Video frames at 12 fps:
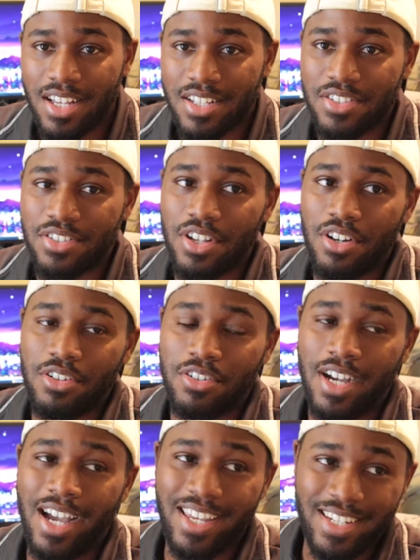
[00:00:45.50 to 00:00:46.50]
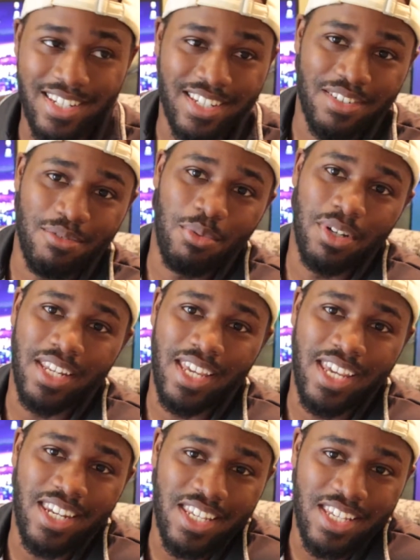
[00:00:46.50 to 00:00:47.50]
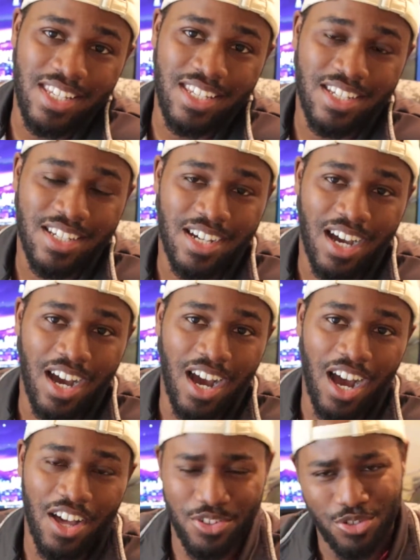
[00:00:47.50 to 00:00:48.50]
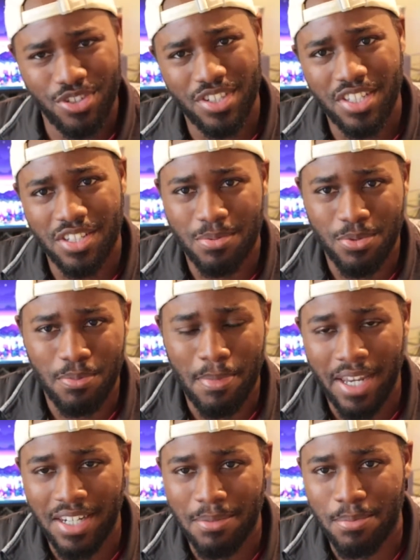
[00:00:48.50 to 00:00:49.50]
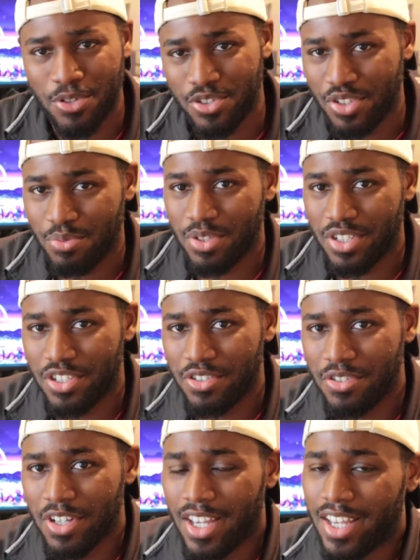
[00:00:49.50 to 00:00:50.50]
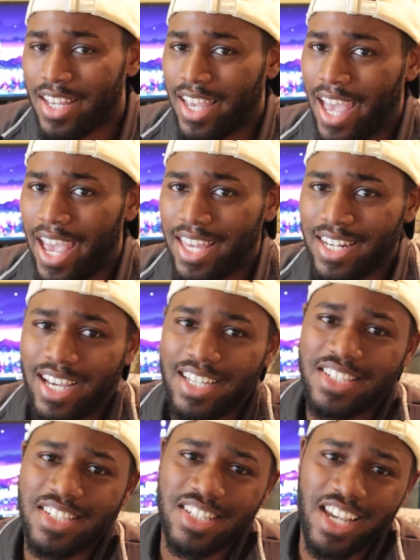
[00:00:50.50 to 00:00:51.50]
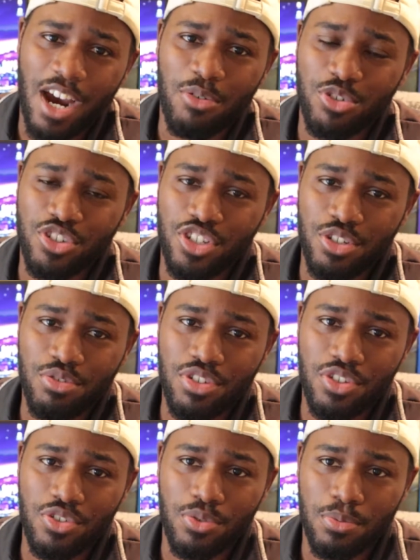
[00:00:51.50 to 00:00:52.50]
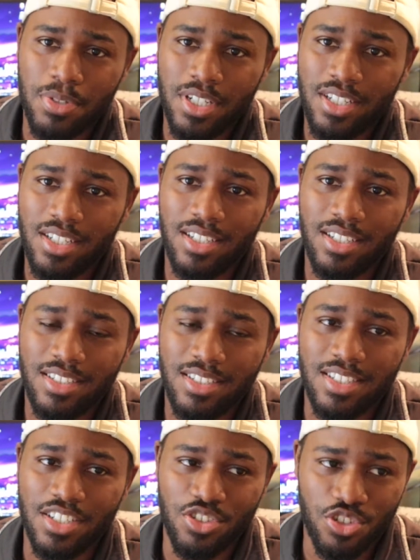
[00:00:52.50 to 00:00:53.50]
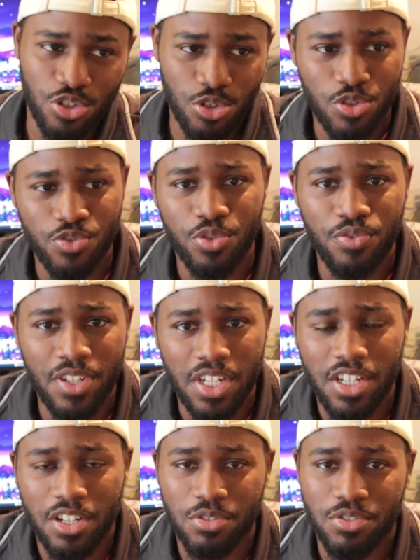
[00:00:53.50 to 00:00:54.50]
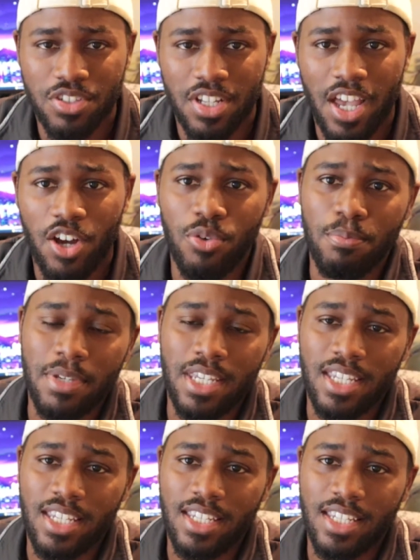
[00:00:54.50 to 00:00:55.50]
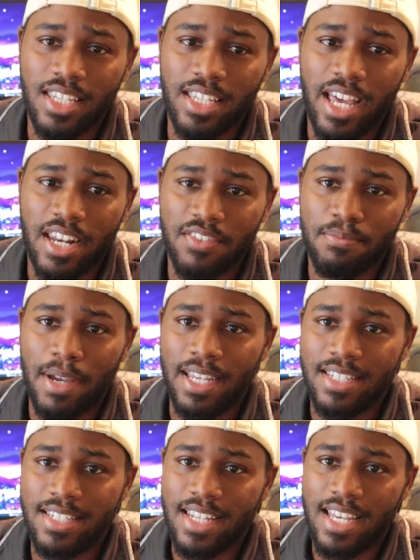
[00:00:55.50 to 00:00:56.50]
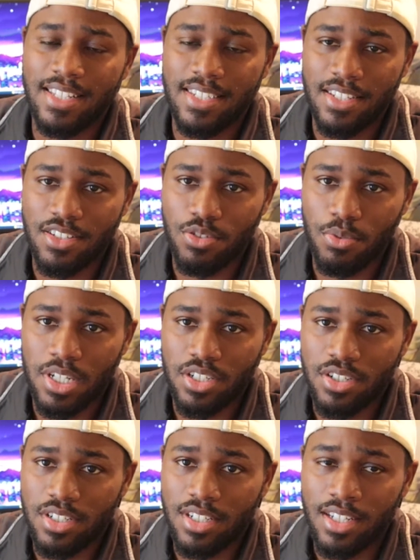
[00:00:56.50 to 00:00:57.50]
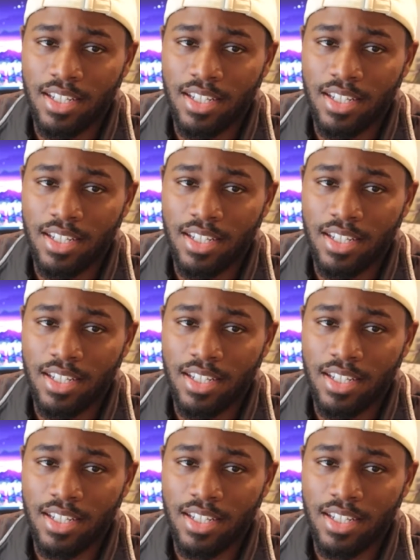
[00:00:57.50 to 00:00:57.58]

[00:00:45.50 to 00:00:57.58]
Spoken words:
So I did what any other sensible-minded person would do, and I scoured YouTube to search for videos to help me get out of my debt situation.